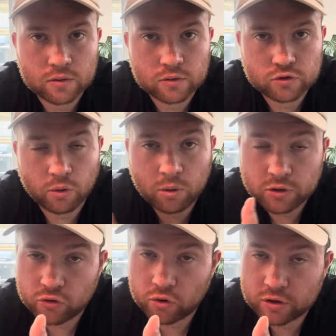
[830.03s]
So I want
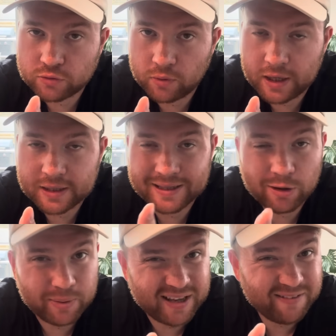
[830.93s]
to talk as well a little
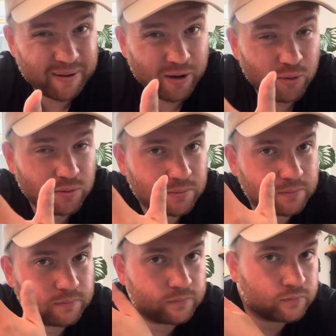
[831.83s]
bit about
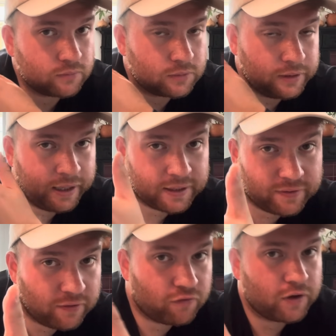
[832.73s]

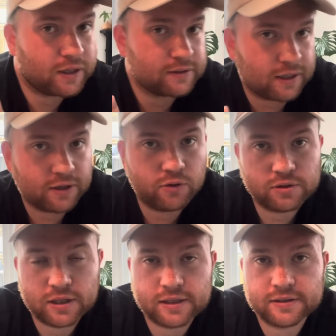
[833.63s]
negative things that I
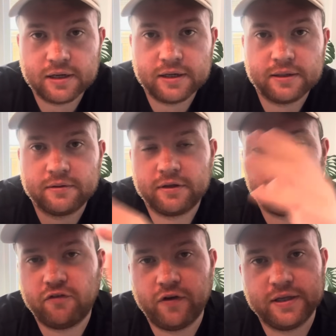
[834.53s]
noticed last night. The
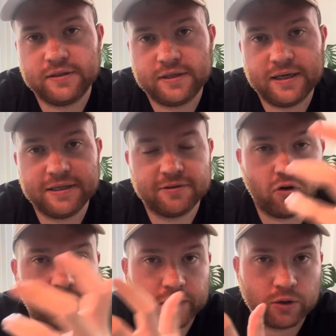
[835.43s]
defence is
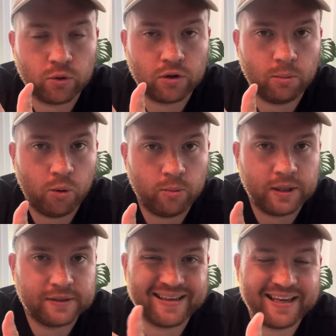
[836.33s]
not very good at the moment, is it?